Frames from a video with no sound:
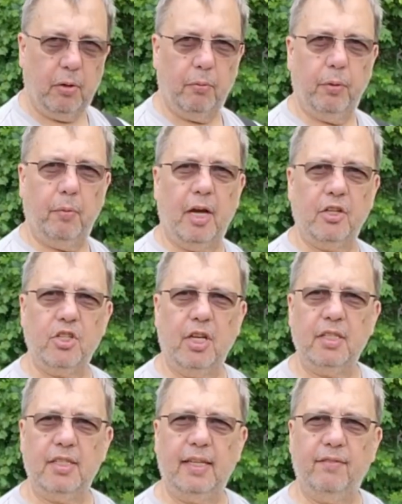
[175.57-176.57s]
what we watch
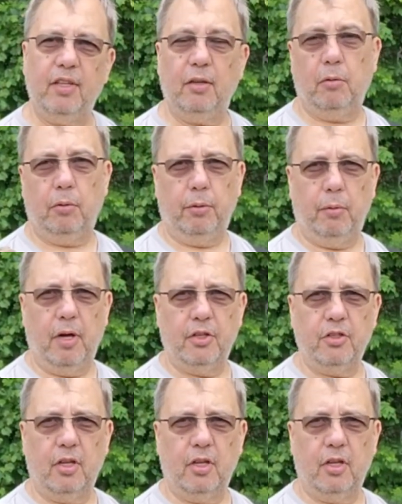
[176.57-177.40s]
on TV, what we watch